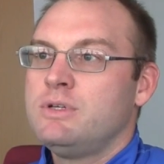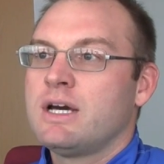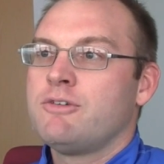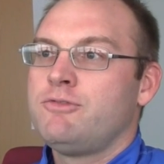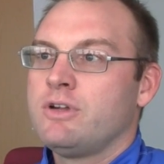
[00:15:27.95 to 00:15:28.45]
You
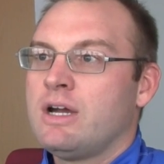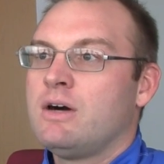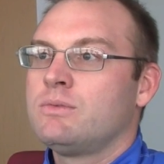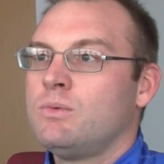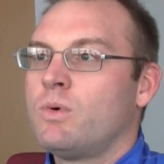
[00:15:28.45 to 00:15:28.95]
kind of figure
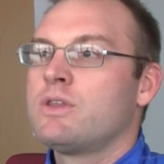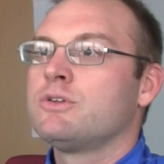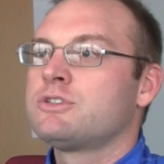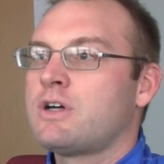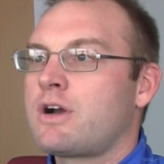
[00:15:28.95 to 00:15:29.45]
out where
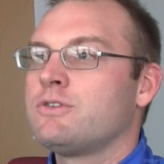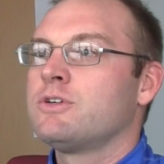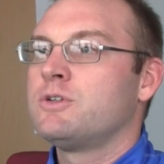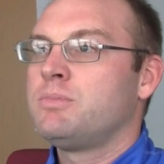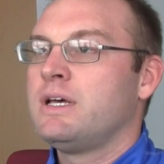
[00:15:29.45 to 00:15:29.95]
those starters are
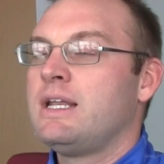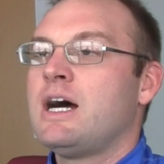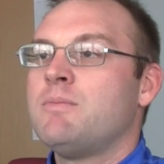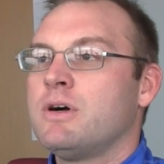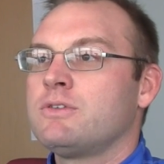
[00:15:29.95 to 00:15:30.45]
going to play and
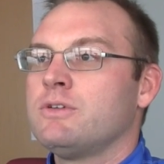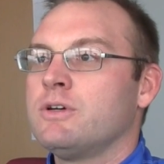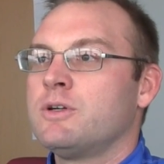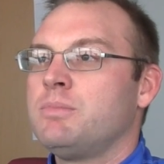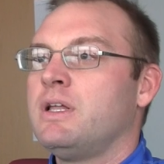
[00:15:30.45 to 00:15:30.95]
how much they're
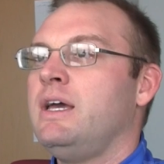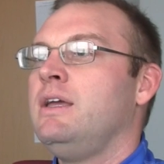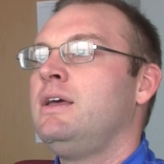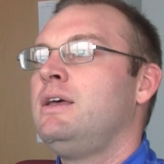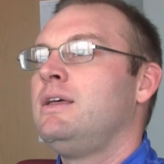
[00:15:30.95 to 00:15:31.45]
going to
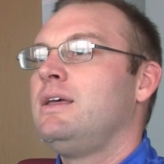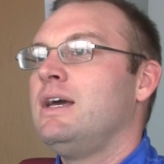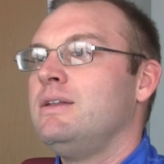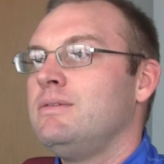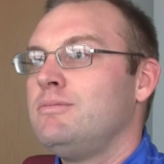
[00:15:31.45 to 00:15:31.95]
play
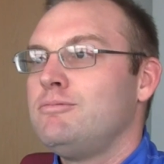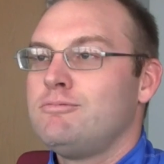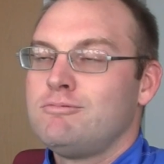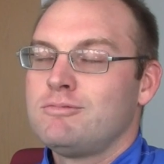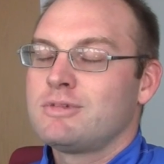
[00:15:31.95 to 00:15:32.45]
and
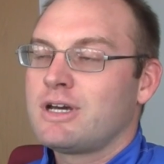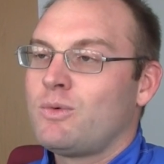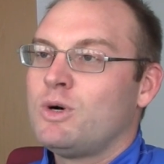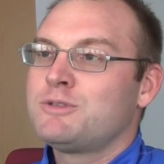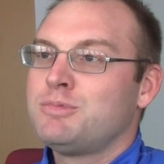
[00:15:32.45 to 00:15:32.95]
kind
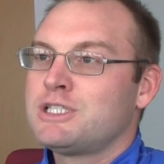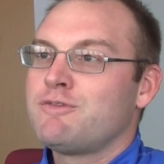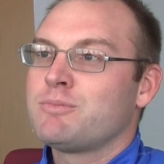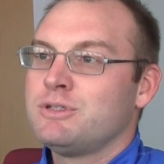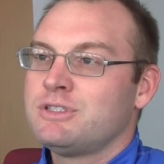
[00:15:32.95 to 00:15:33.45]
of what
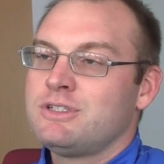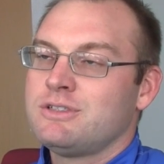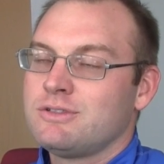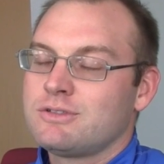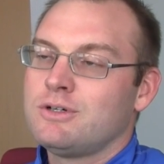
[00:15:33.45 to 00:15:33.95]
specific
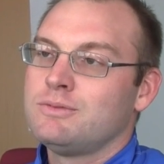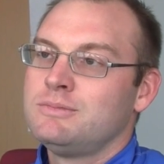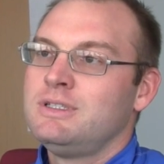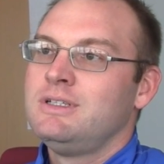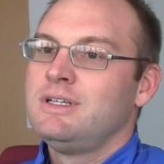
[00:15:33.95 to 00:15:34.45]
positions. So
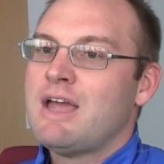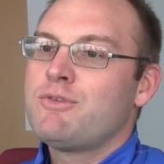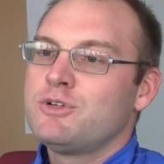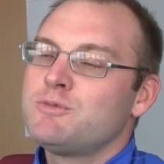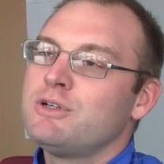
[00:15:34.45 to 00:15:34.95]

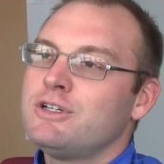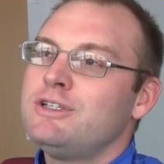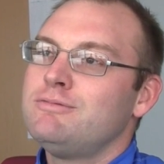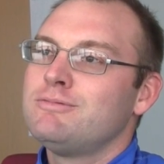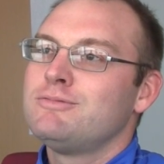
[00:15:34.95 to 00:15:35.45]
everyone's been
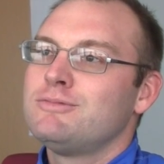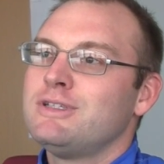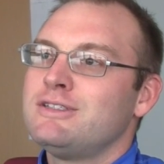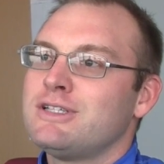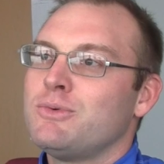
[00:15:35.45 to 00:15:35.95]
good.
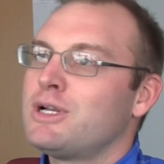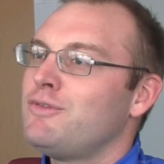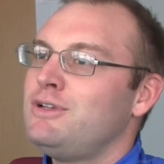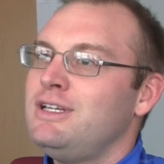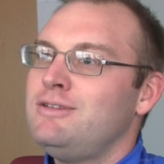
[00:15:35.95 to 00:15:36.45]
They say
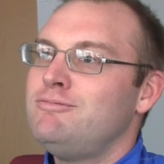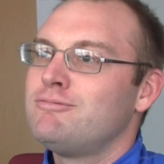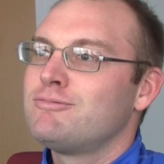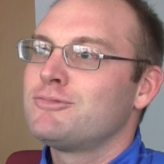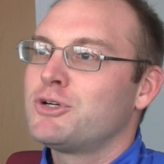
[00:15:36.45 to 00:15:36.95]
whatever you need,
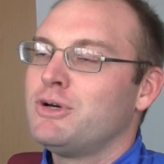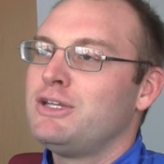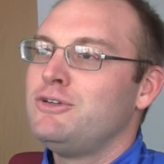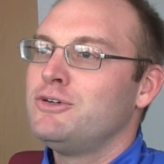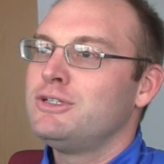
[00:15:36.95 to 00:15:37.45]
go
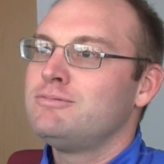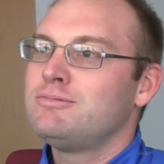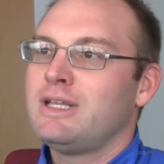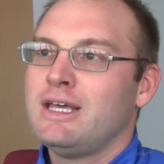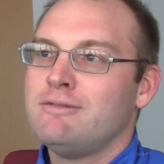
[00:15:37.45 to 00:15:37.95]
ahead and do it,
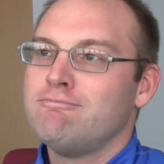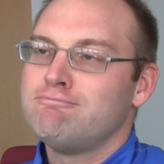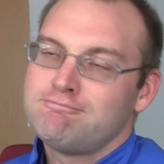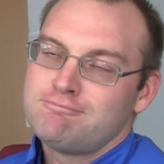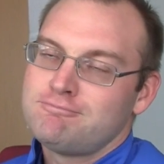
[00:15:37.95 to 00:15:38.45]
and
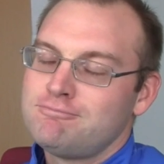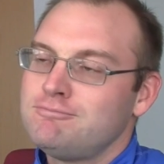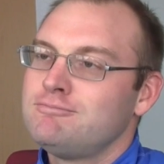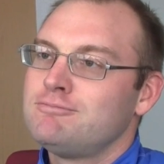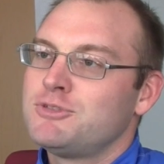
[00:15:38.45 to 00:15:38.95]

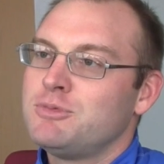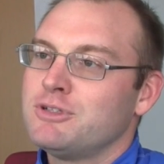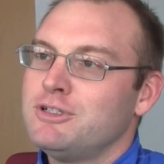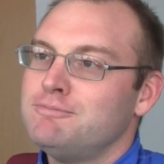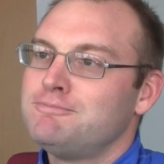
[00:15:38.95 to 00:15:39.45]
it's
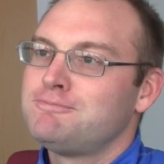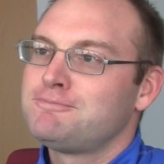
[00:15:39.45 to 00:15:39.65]
been good.